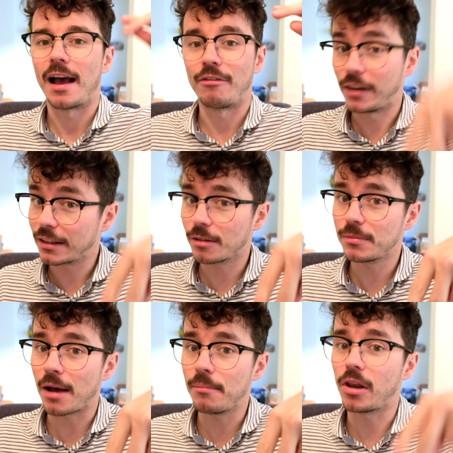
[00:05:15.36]
I've linked them
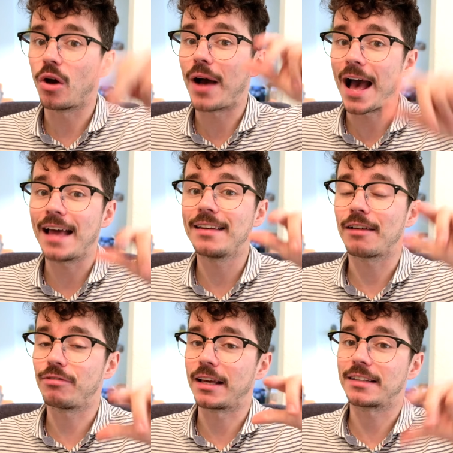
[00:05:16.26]
down below, and
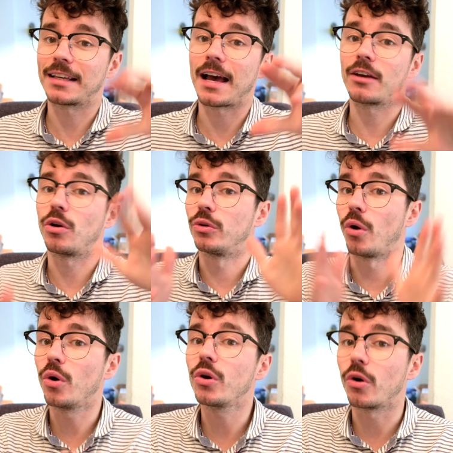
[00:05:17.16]
I've linked a guy called
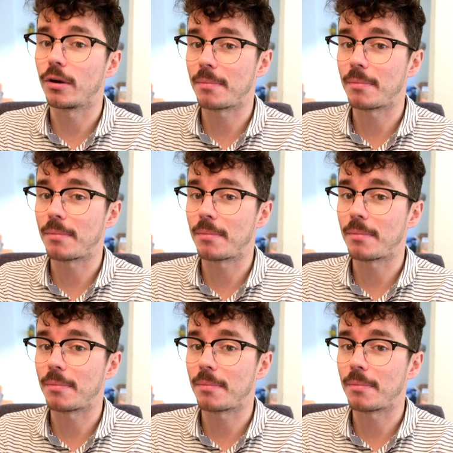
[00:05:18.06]
Ungoy